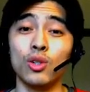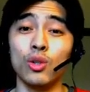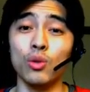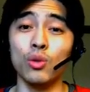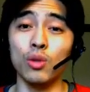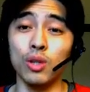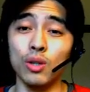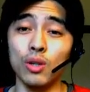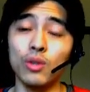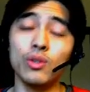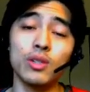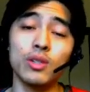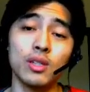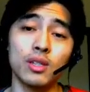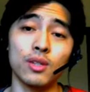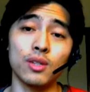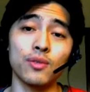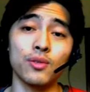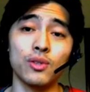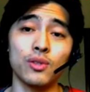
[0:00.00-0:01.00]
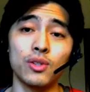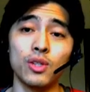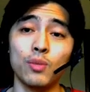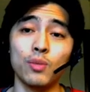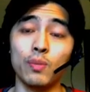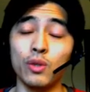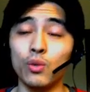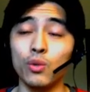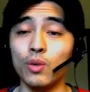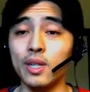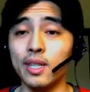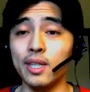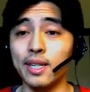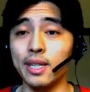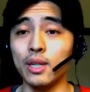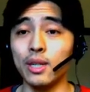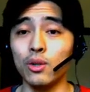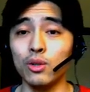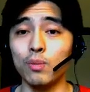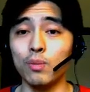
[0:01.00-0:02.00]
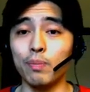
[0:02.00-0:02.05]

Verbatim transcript: to learn the differences between EOS,